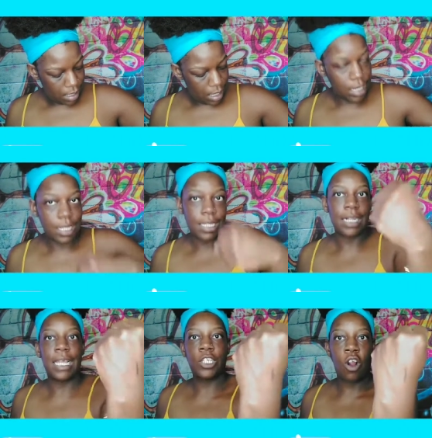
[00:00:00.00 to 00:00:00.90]
And it is kind
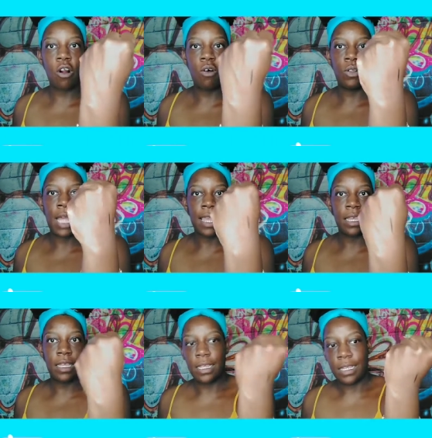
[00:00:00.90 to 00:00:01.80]
of like charcoal-like.
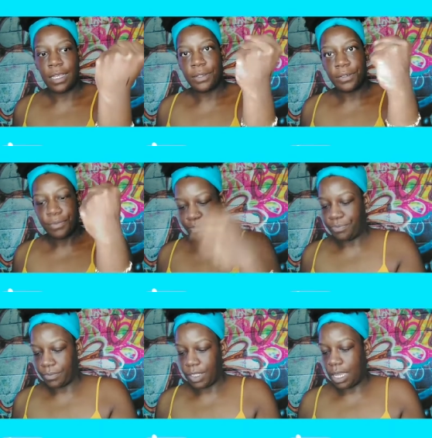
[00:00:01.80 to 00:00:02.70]

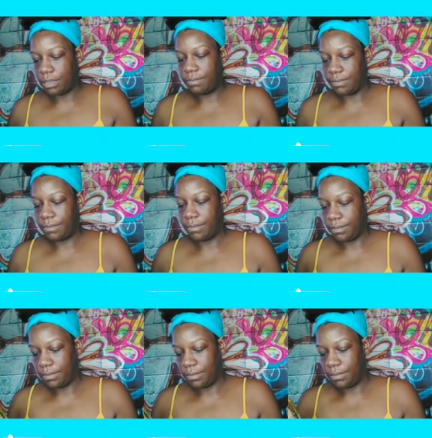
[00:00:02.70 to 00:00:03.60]
Yeah.
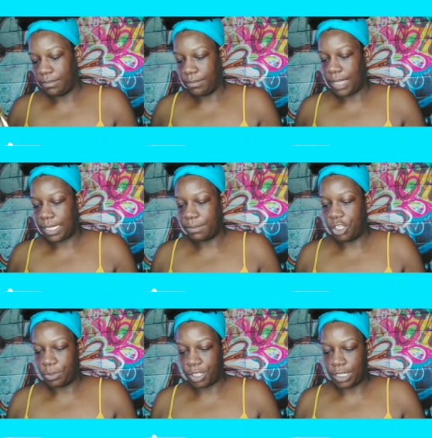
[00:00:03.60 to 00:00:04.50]
Like some
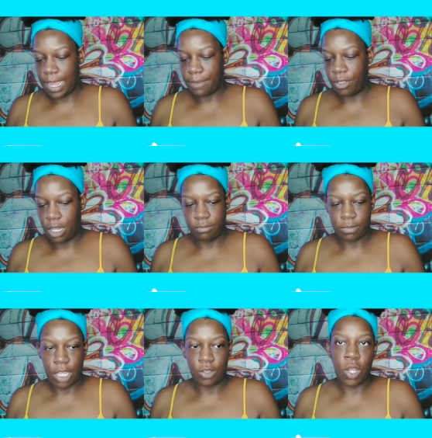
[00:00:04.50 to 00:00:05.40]
Egyptian type, you know,
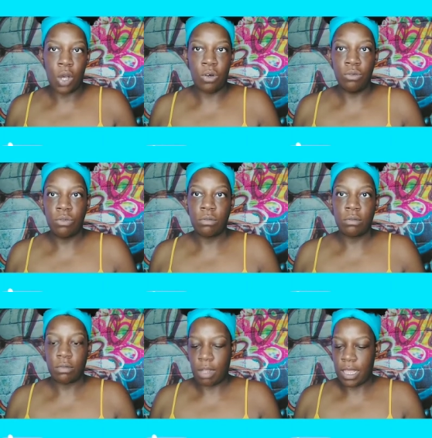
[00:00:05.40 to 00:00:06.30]
they use coal
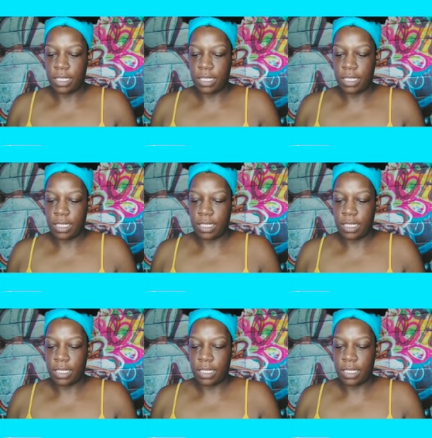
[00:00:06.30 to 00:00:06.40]
and all